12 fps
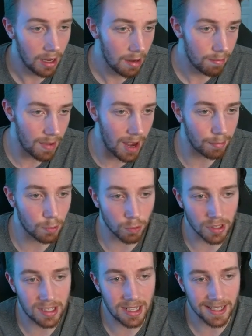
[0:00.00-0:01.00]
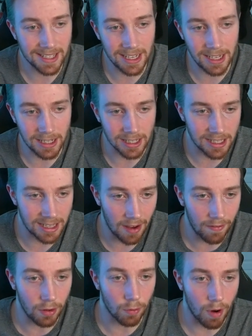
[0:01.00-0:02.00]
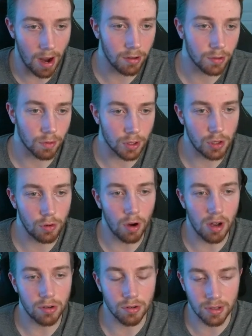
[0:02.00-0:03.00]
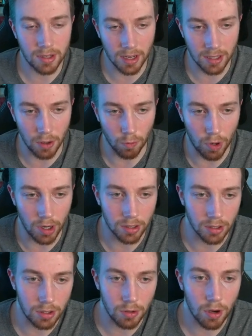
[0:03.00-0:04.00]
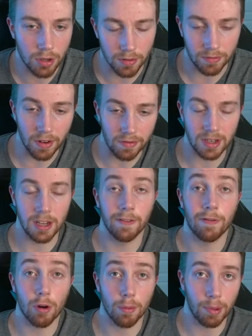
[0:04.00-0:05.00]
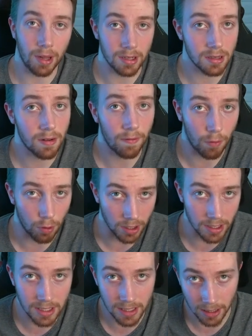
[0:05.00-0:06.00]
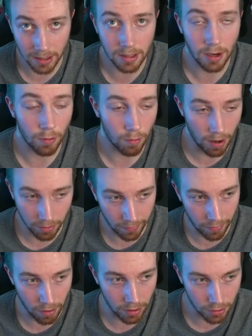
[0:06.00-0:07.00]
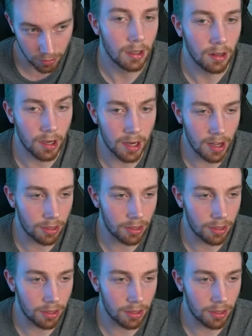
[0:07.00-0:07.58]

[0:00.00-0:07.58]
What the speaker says: Maps were 16-7, rounds were 261-215 for plus 46 round differential. Looking at